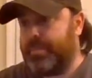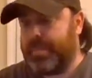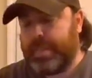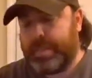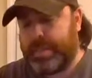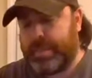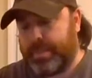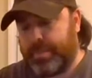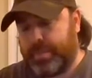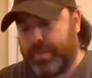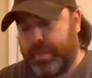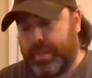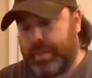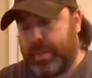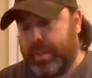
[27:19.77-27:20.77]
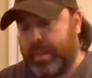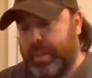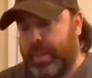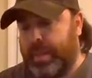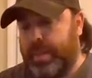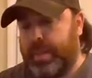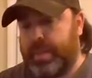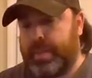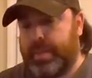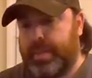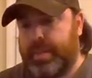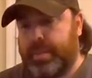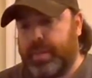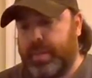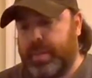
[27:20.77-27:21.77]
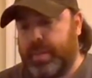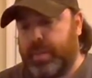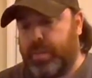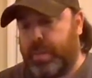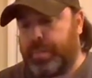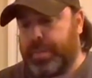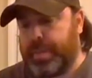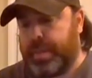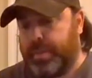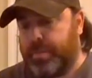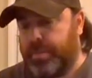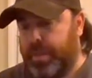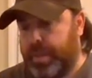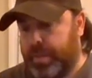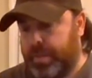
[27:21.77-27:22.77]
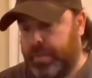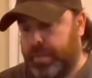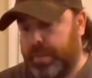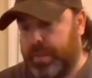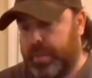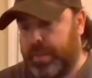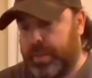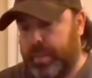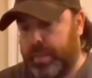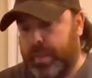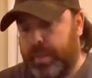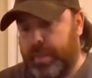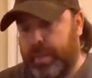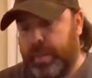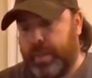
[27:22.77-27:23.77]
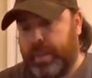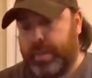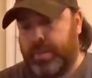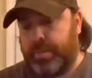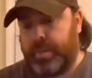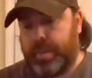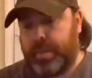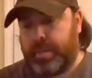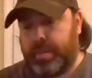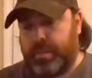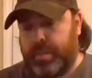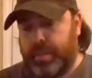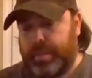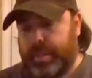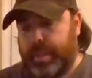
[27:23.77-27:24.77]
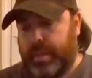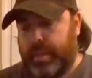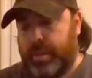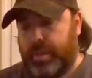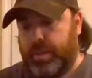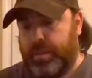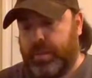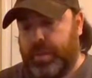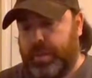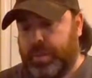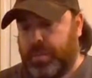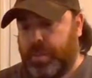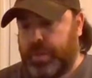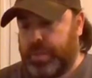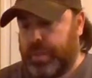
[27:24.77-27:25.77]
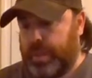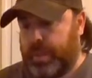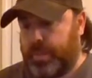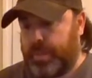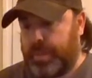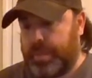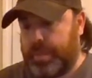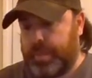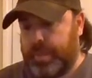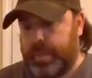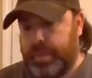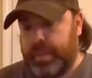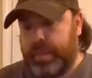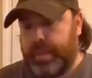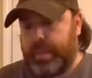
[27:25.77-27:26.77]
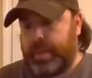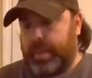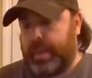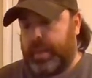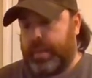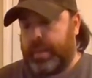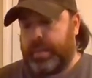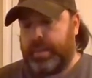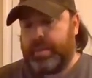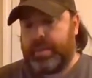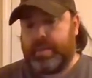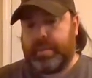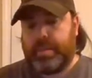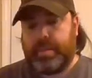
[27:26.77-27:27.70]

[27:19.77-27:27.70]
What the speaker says: this is this is going to represent a vehicle, and the vehicle is going to go in this workshop. And